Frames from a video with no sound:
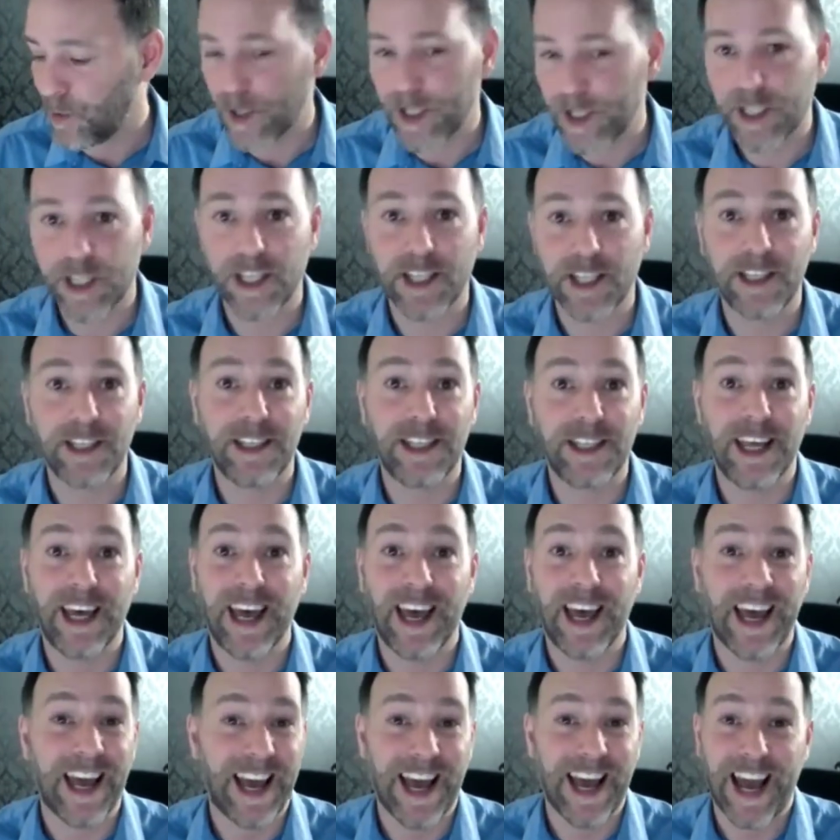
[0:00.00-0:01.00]
which is
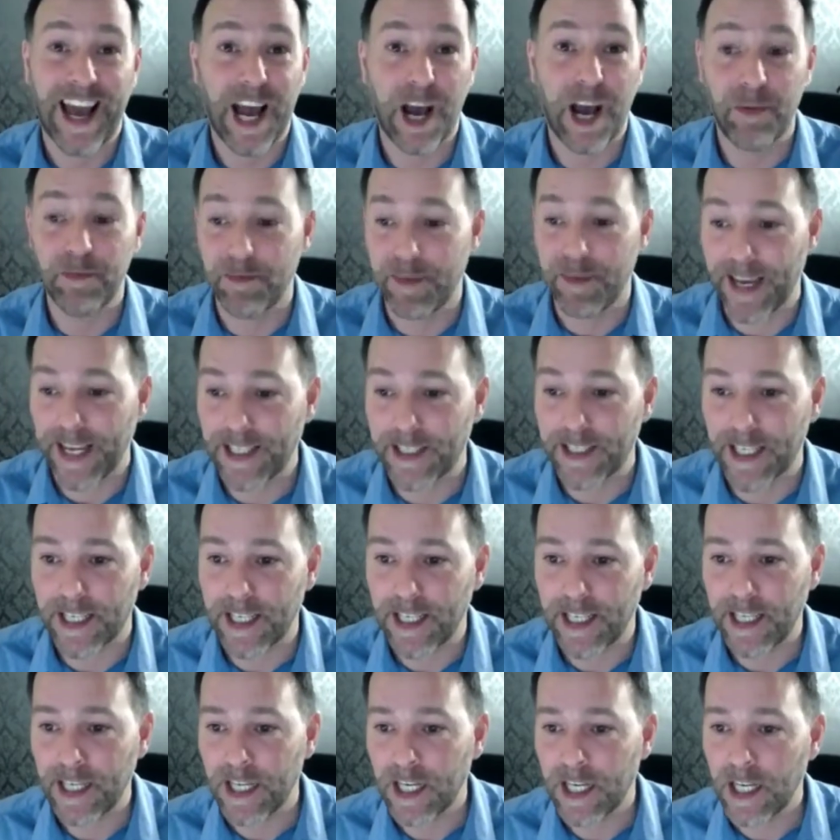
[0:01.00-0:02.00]

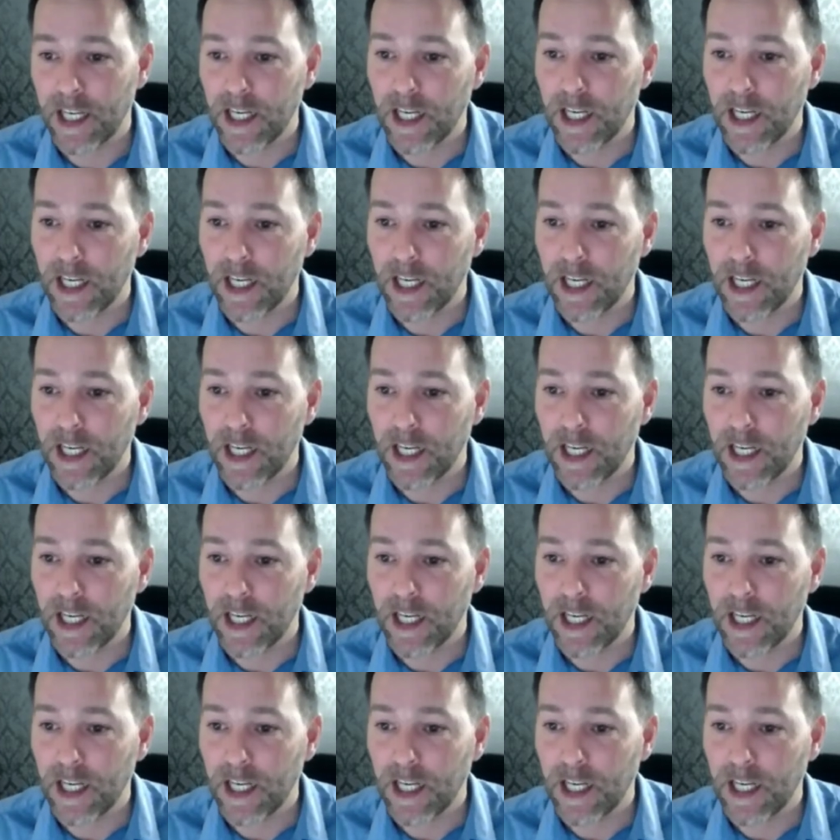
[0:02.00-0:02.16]
amazing.